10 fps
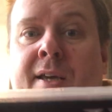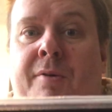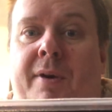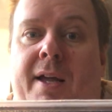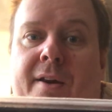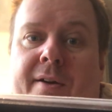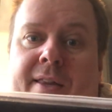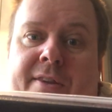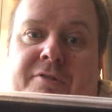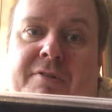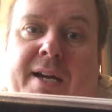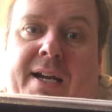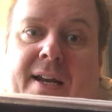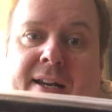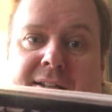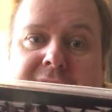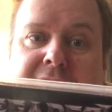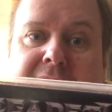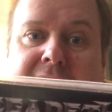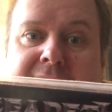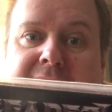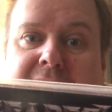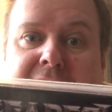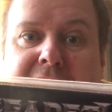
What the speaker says: When I look at the track list, you get Killing